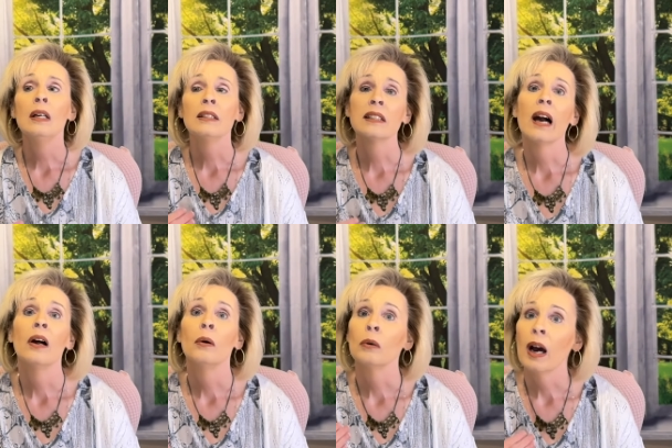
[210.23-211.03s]

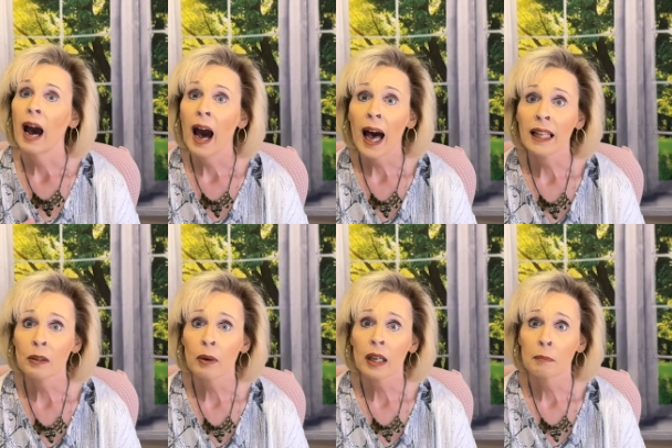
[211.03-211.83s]
So I highly
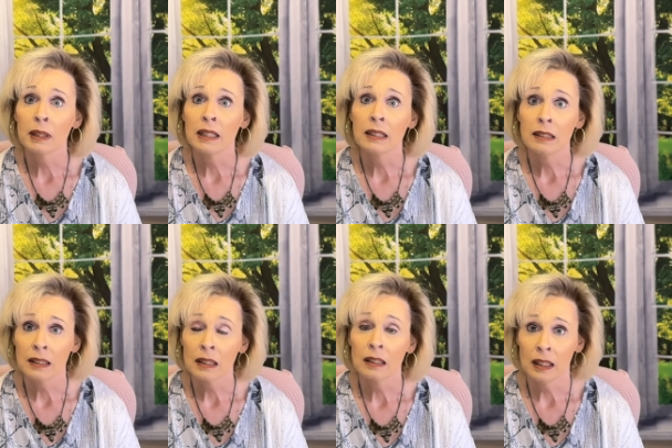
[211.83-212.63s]
recommend
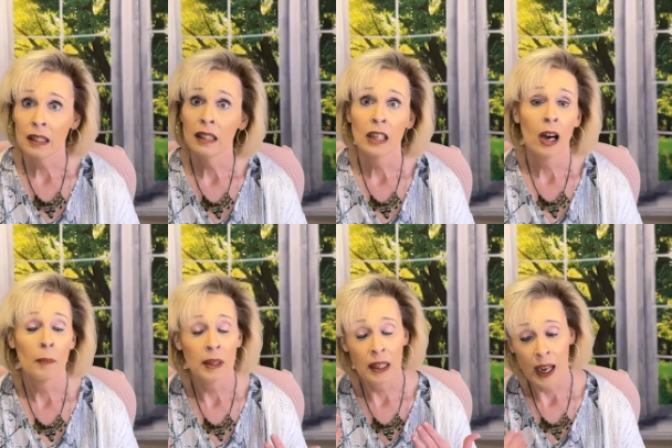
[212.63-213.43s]
it. You know, I
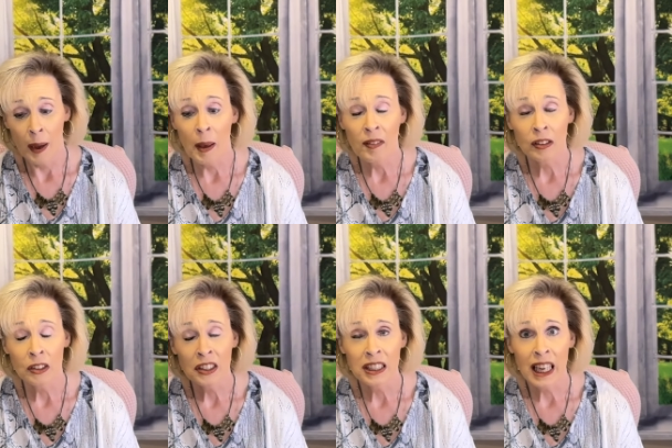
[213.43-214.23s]
mean, I'm having a
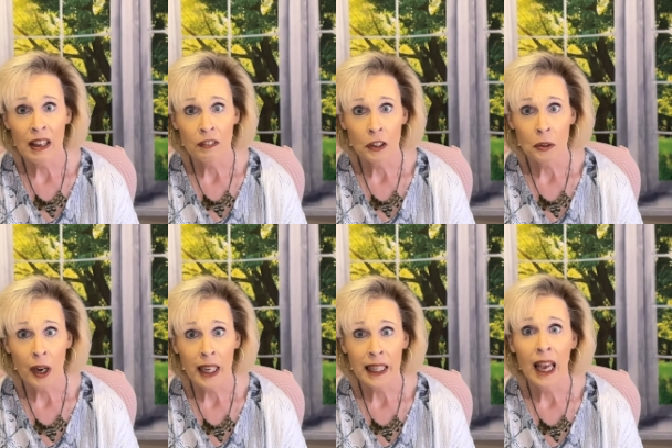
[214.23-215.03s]
little snafu
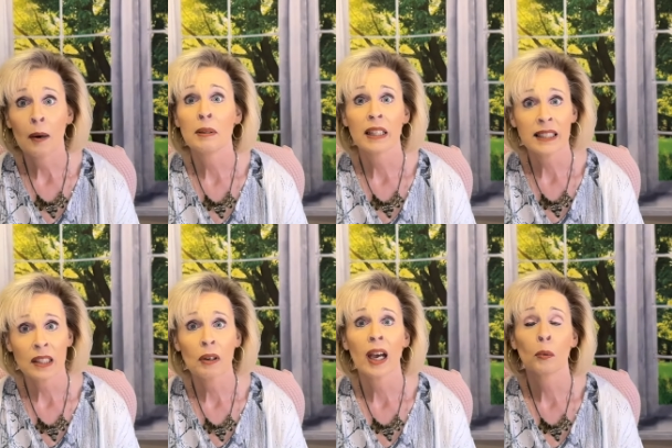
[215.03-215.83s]
right now, but that's
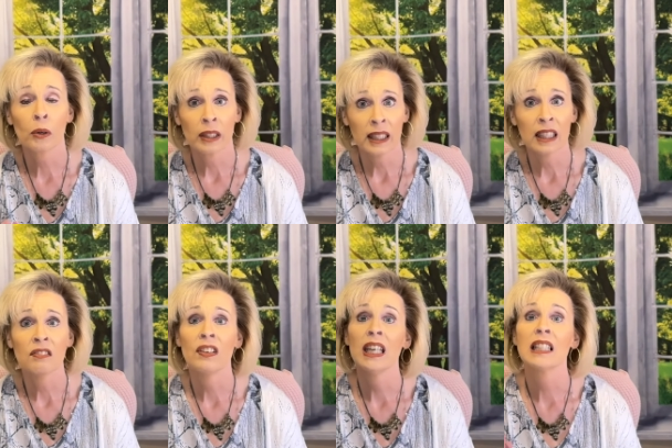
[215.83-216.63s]
okay. We're going to get it
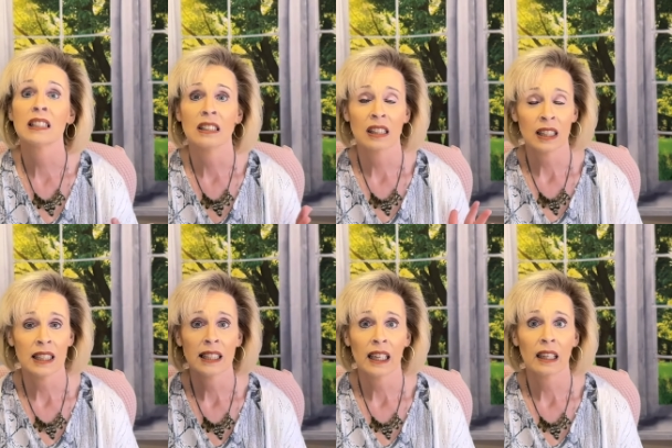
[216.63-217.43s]
fixed. It's going to get
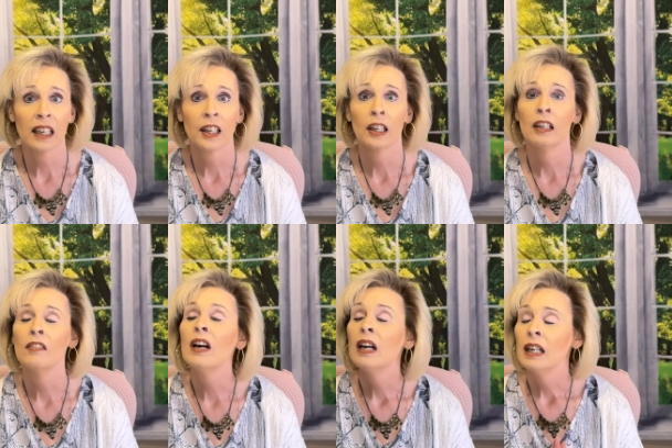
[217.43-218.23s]
taken care of.
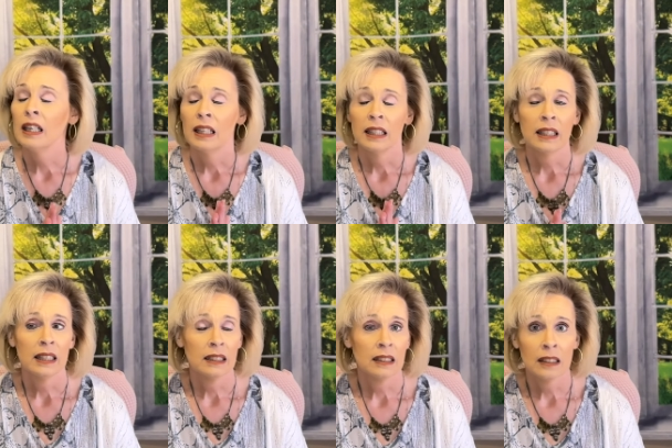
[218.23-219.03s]

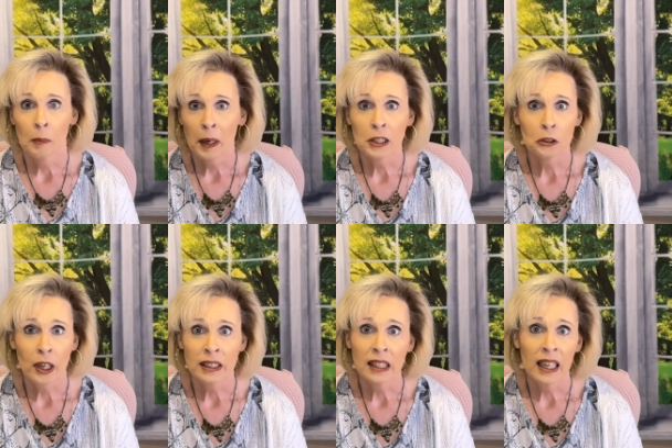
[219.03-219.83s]
Nobody's
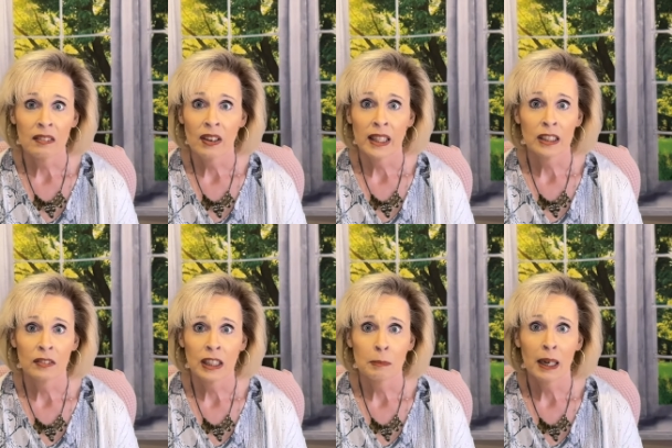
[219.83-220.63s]
trying to take advantage of
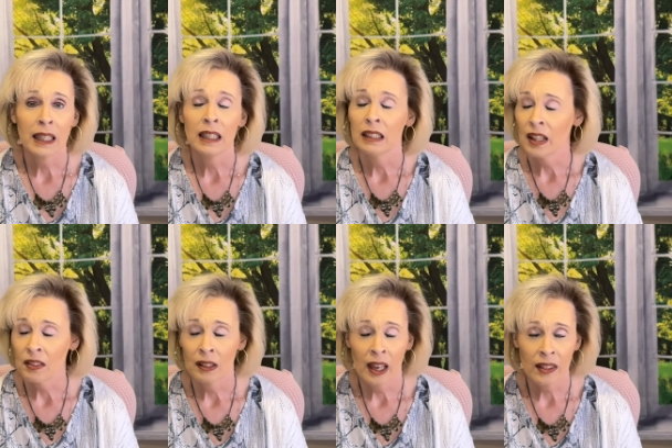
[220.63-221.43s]
anybody,
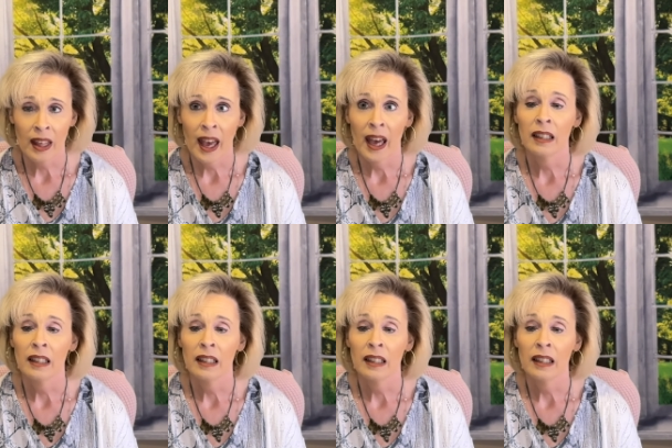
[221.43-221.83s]
nothing like that.